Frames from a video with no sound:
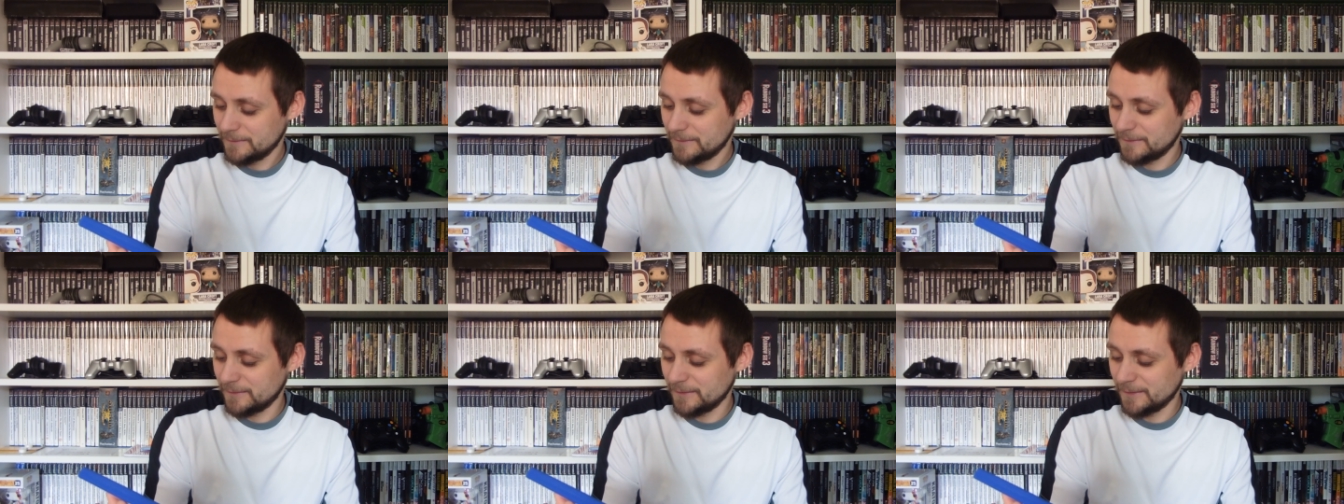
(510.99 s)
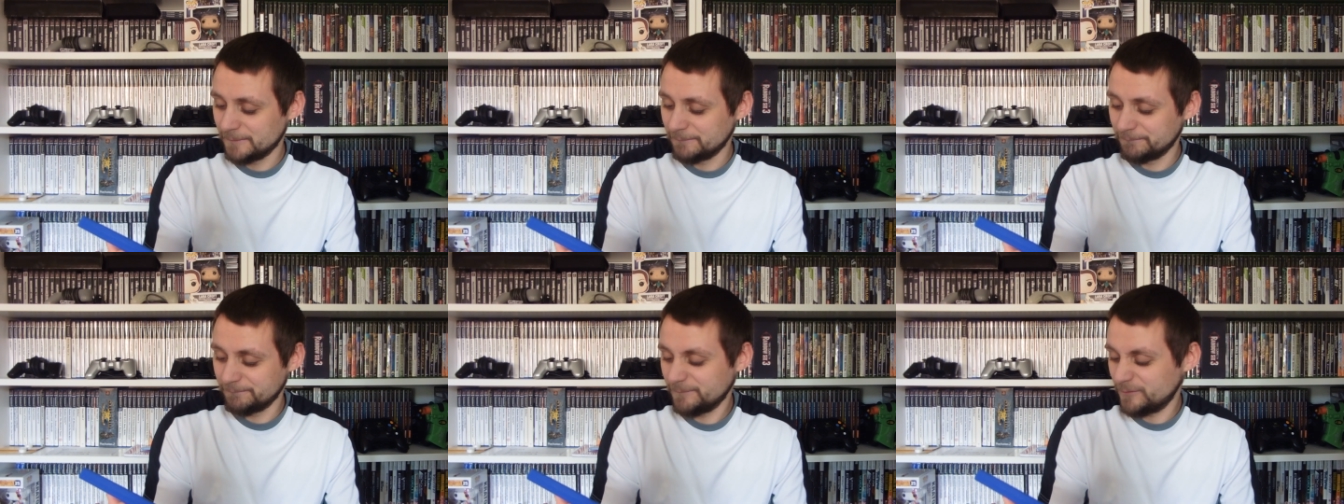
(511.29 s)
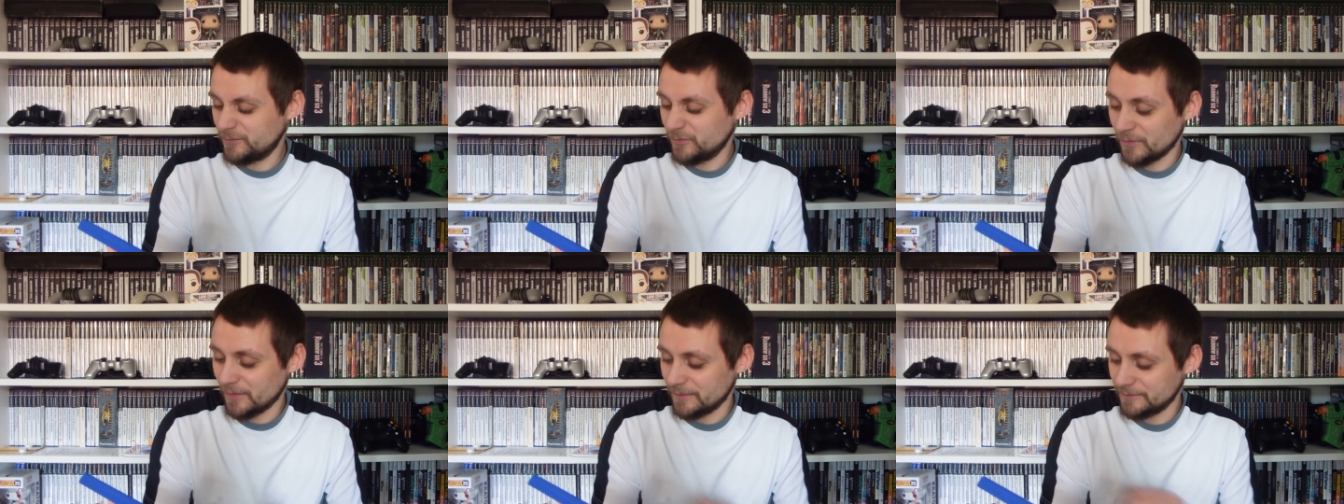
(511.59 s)
Um,
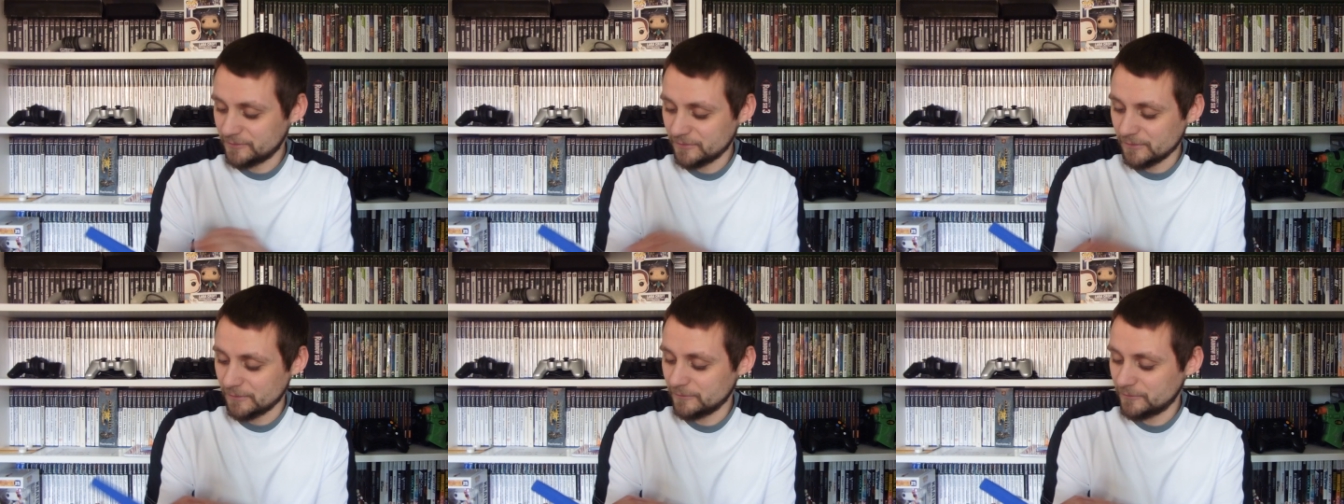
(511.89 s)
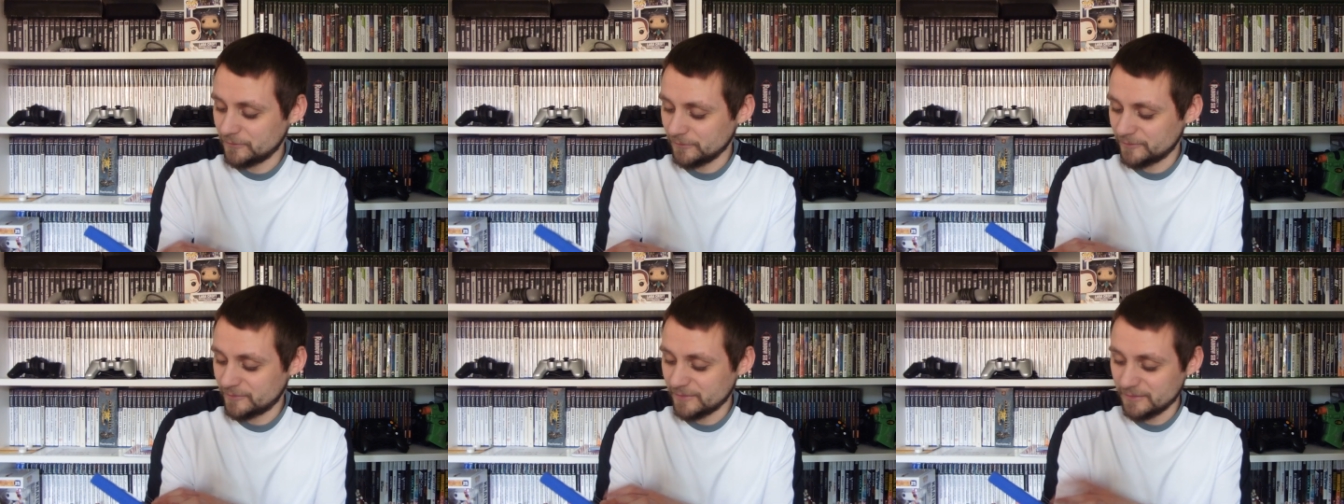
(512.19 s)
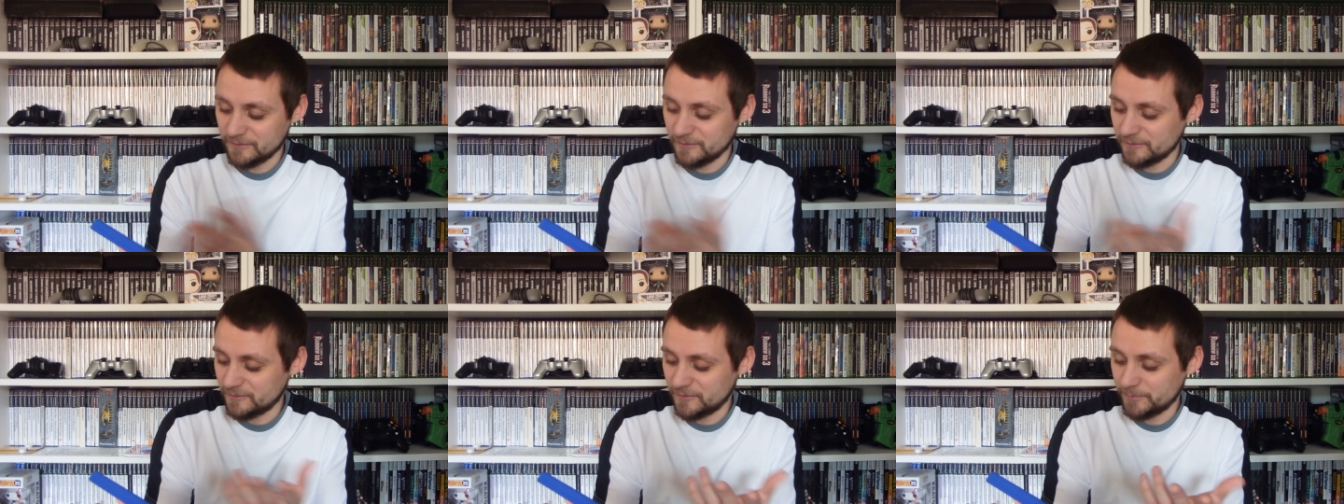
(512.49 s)
do like this kind of stuff.
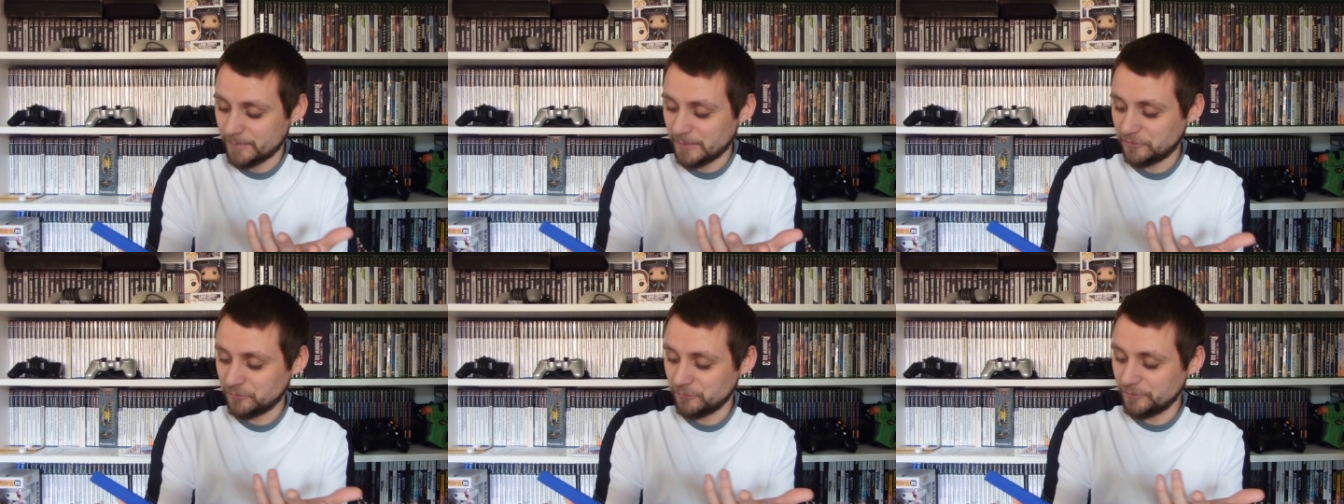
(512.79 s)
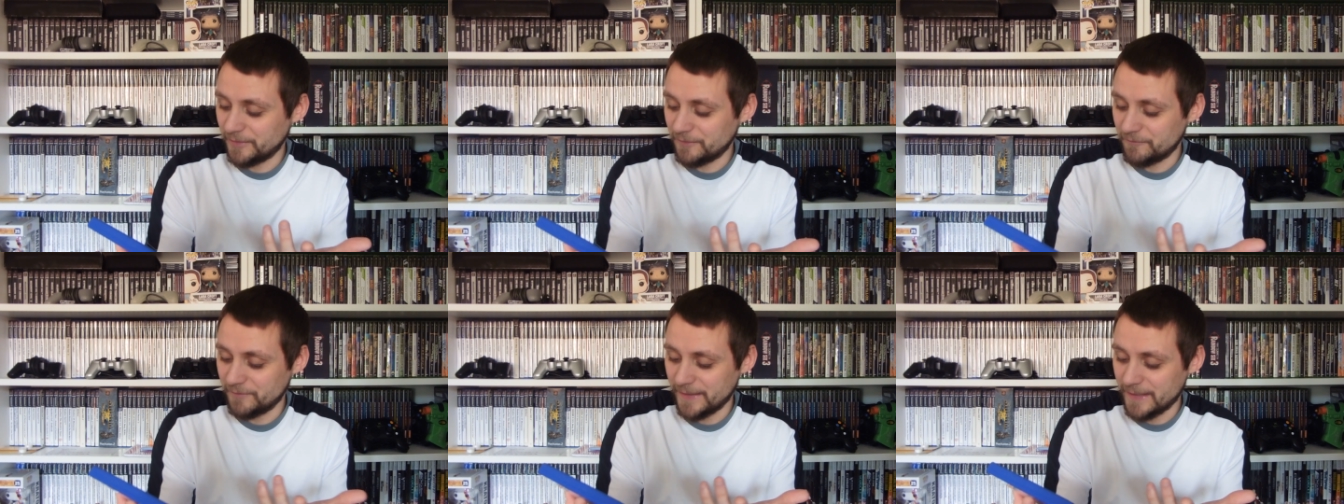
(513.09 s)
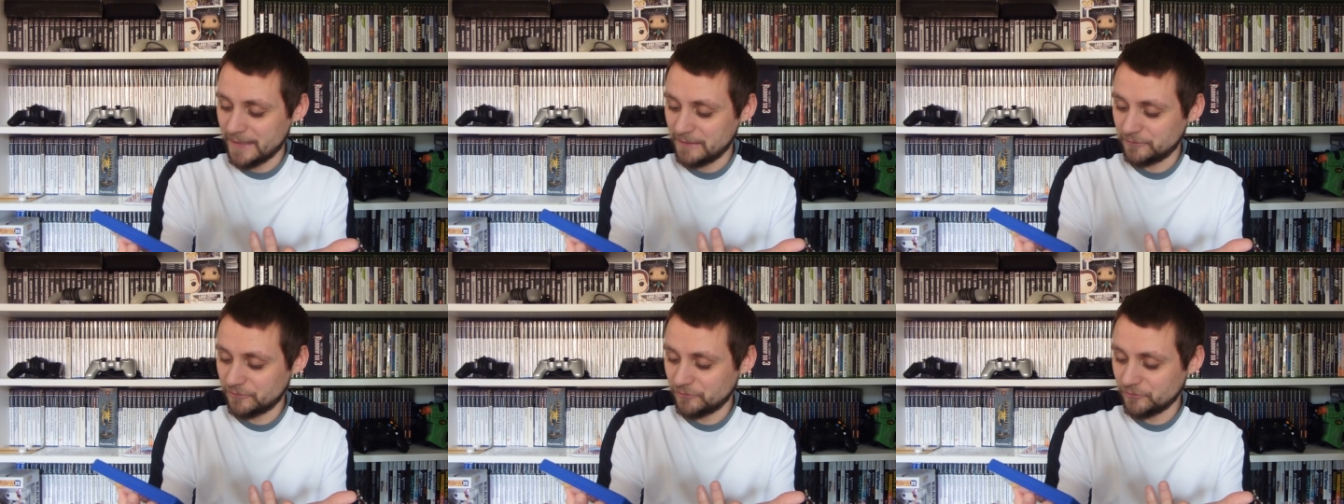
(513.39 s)
Says there's special DVD
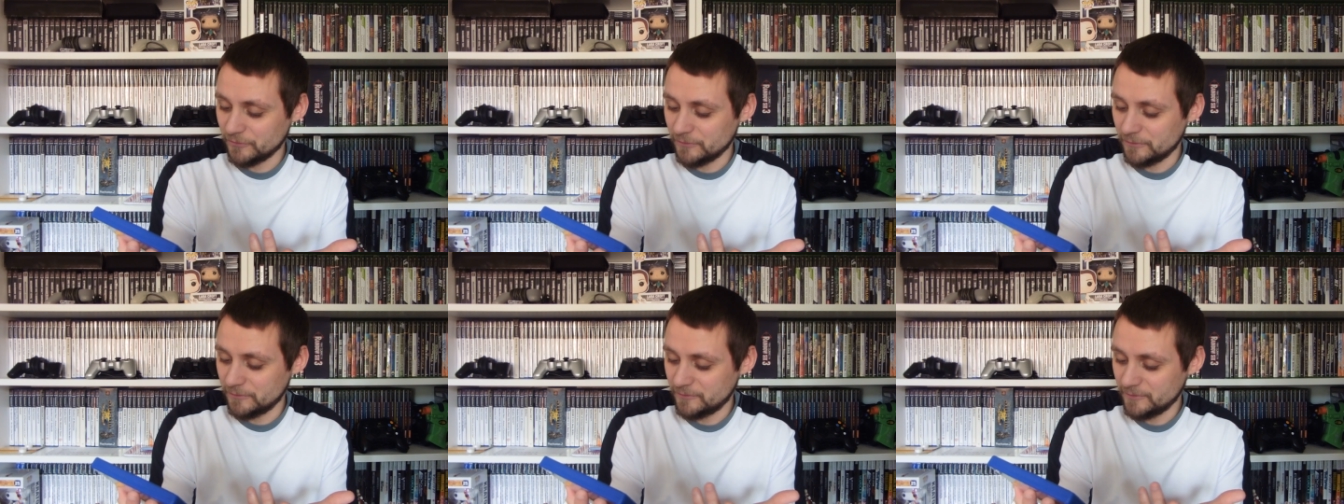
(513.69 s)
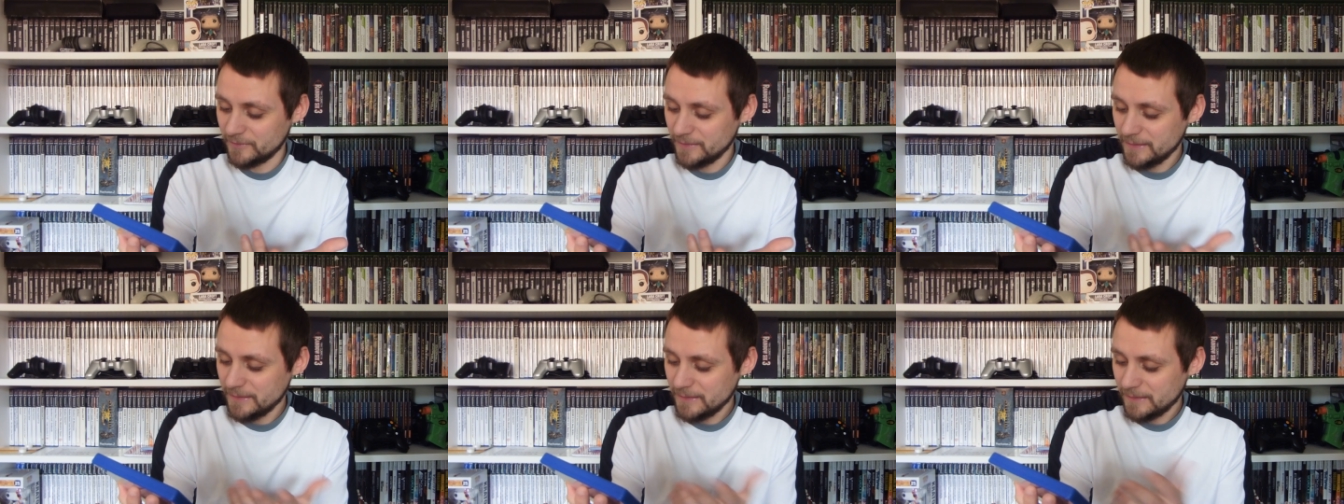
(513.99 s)
extras,